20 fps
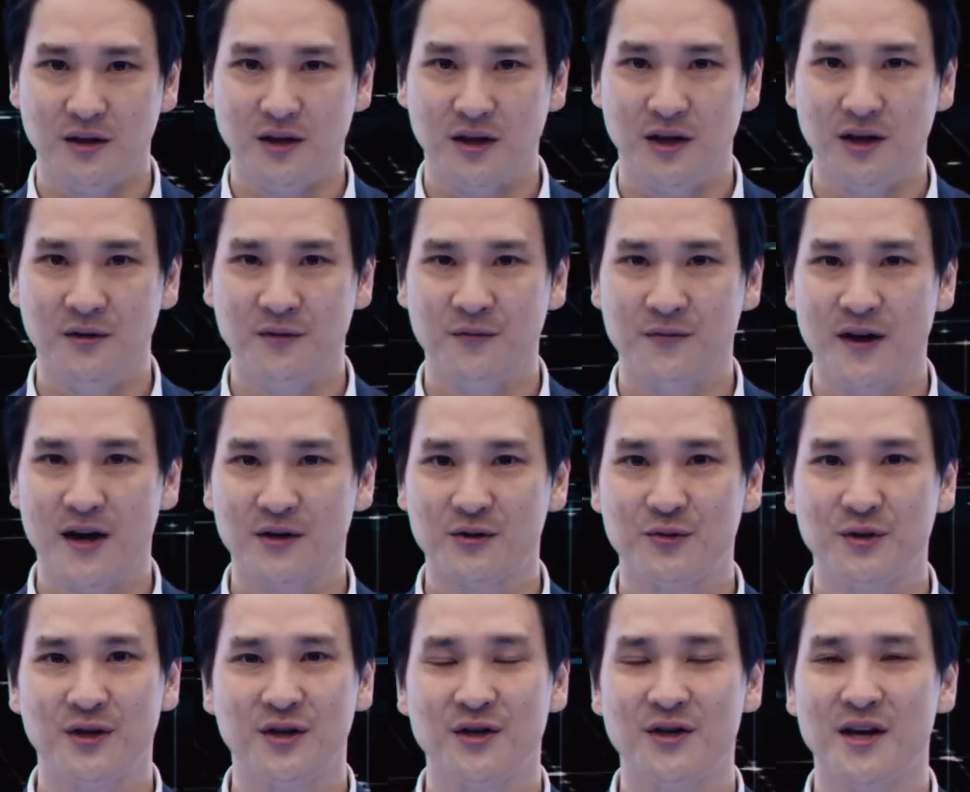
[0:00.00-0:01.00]

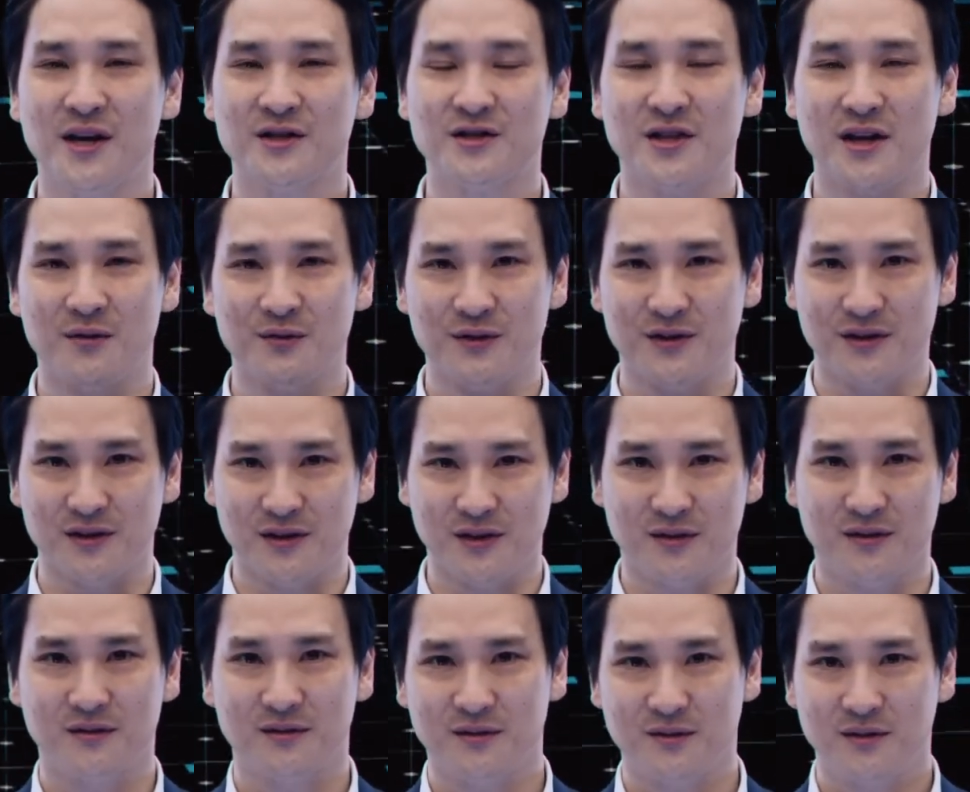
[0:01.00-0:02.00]
e-F@ctory connects everything,
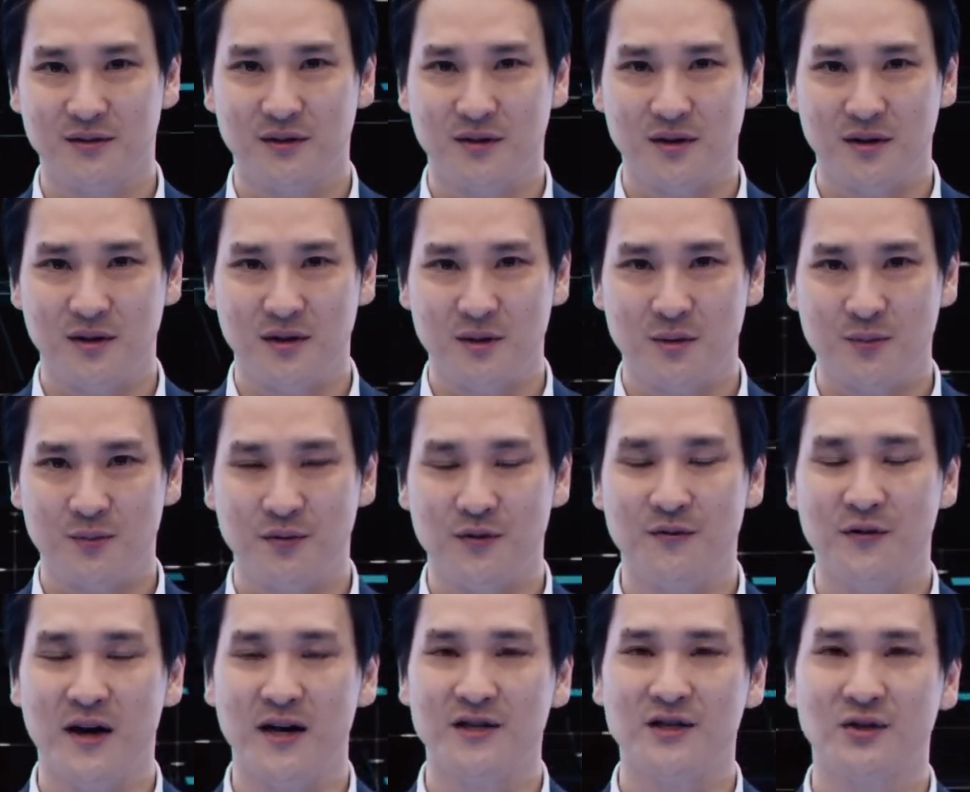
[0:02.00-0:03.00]

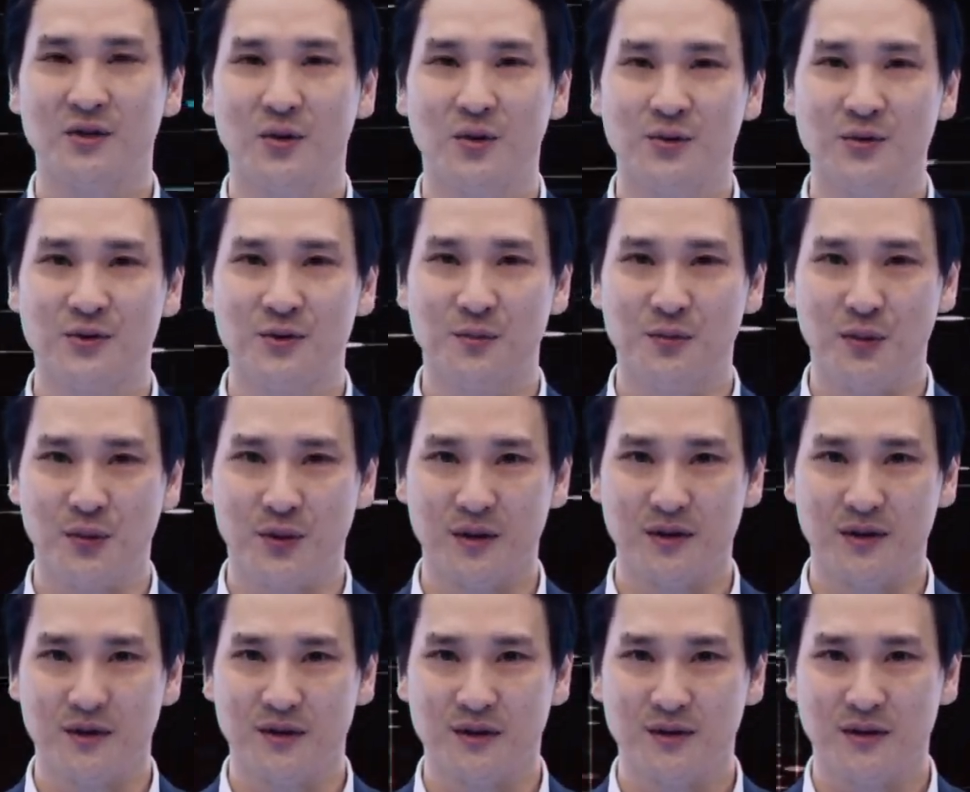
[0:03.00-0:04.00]
provides total
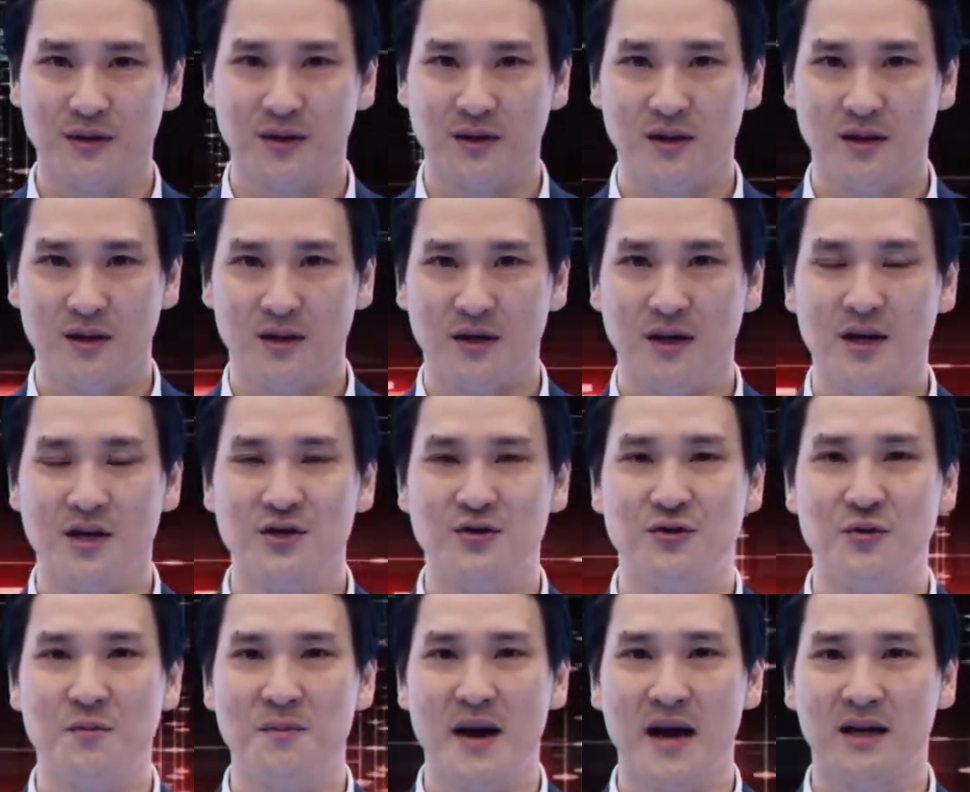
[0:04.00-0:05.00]
support, and
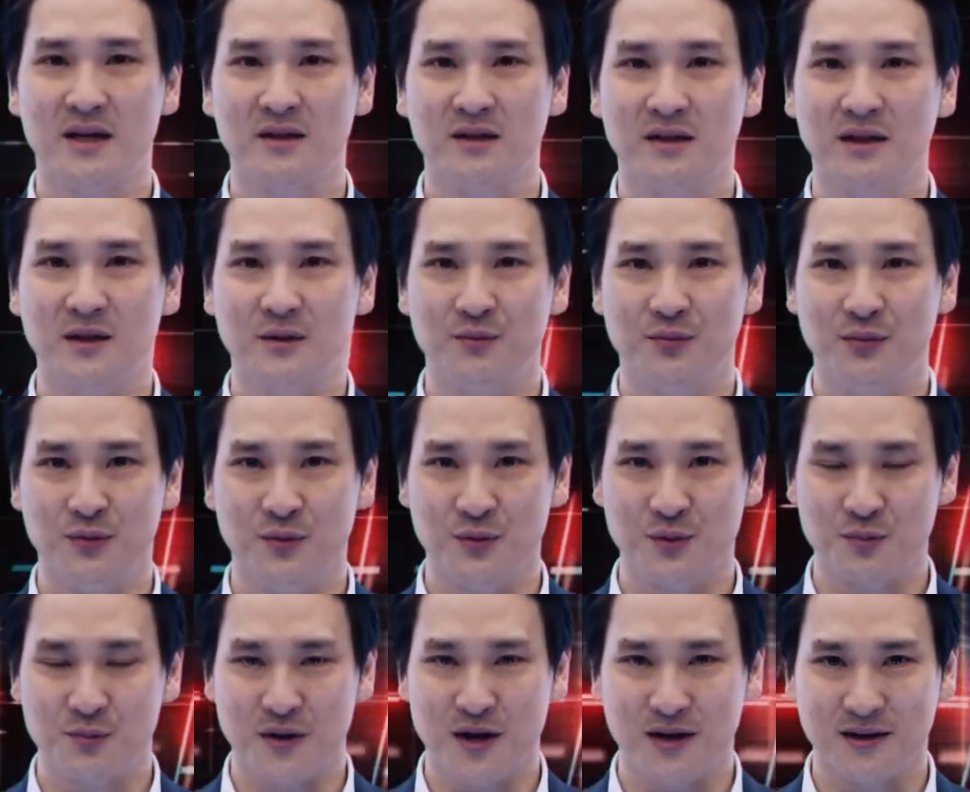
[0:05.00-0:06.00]
dramatically
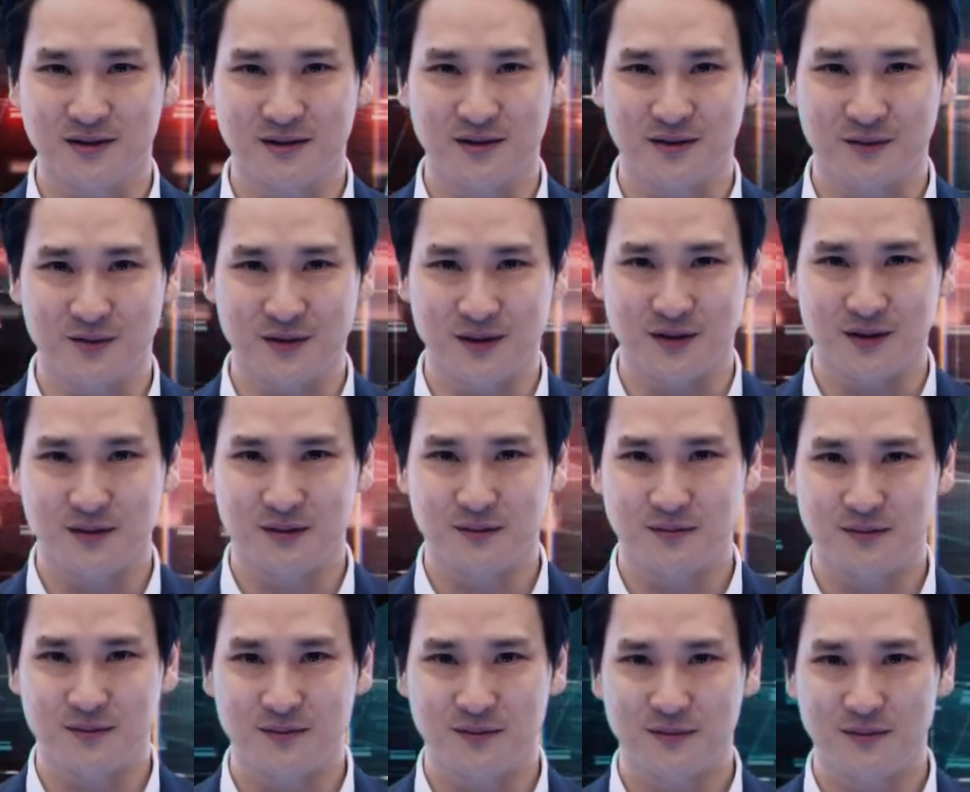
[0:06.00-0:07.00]
improves productivity.
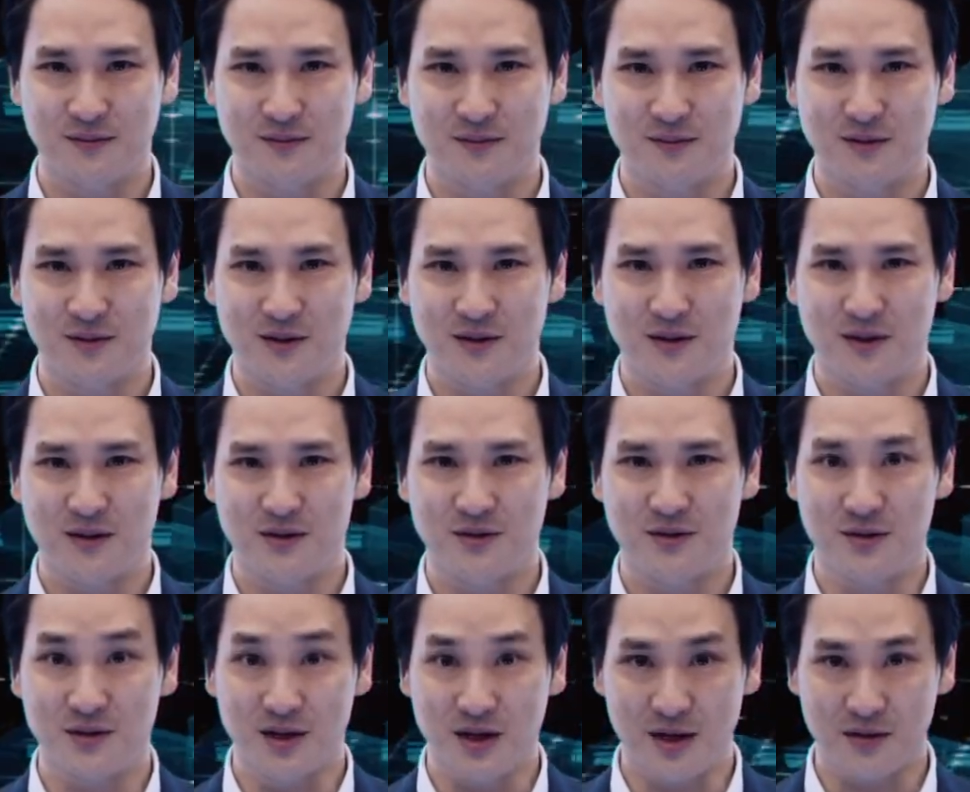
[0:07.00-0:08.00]

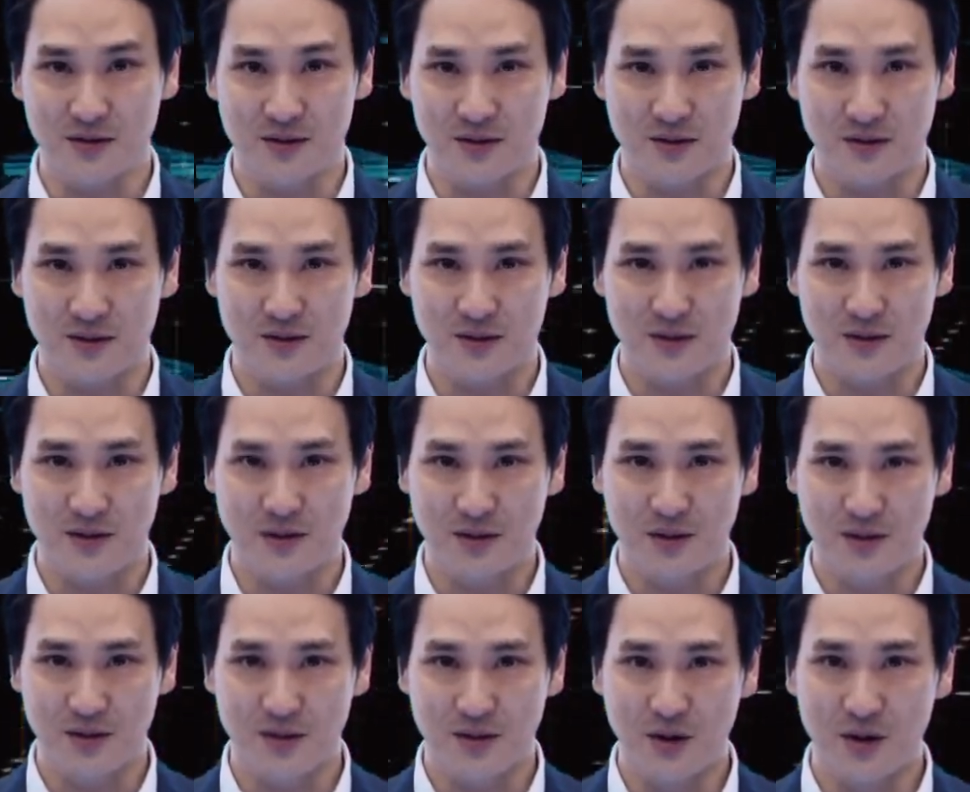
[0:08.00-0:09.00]
Together,
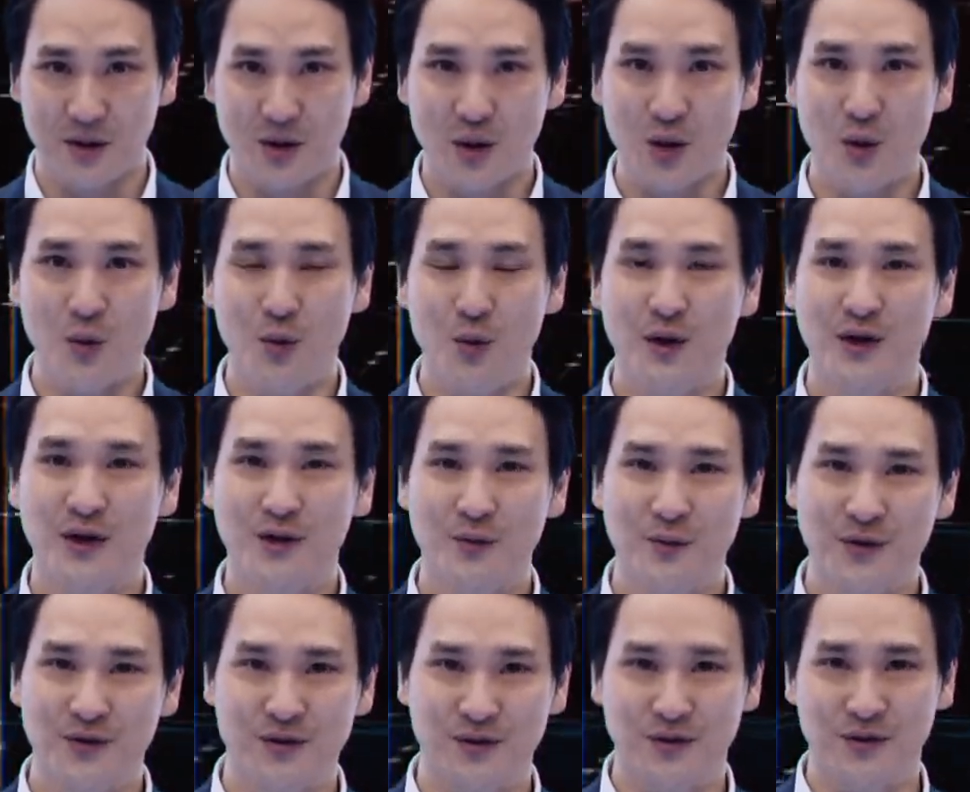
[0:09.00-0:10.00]
working
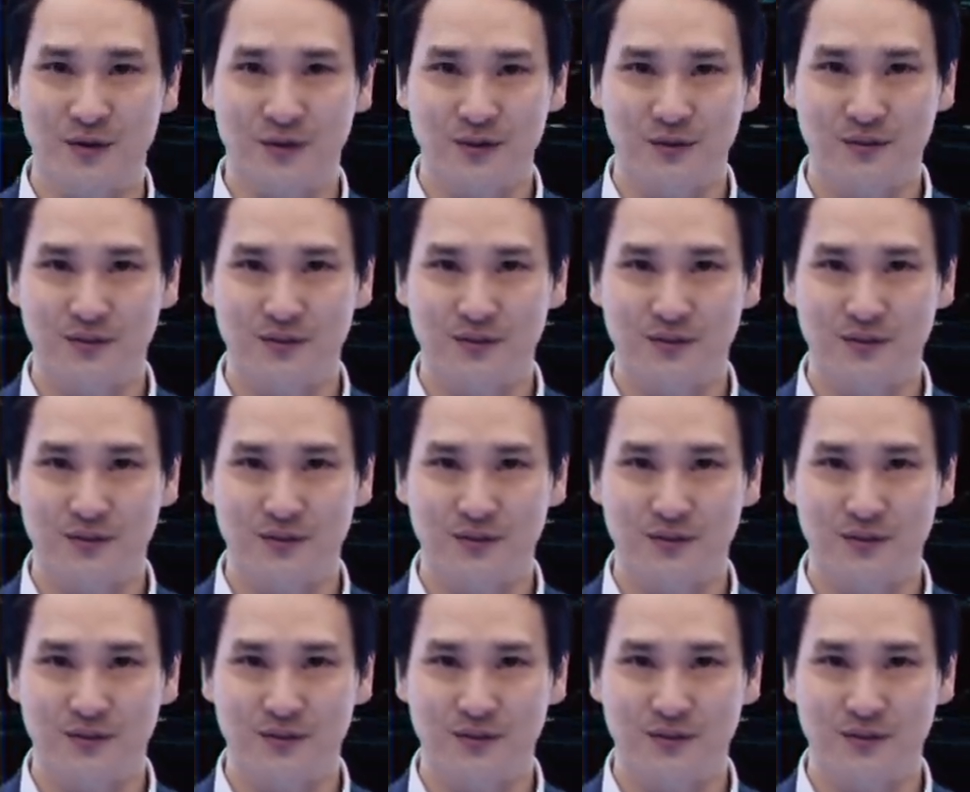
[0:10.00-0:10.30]
with you,